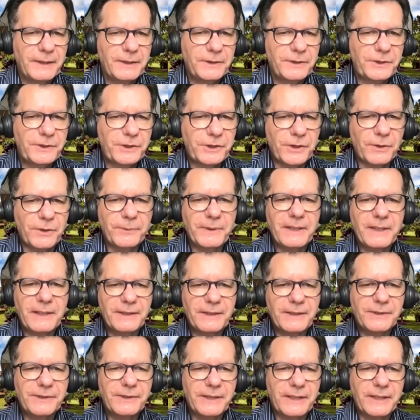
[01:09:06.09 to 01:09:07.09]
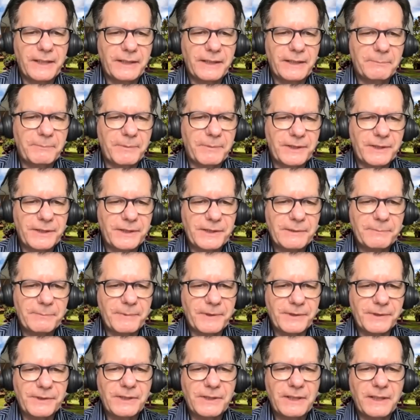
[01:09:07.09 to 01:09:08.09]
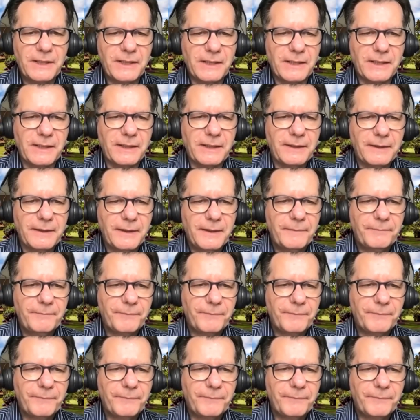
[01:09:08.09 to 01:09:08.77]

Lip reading: showing, let us say, the participants here,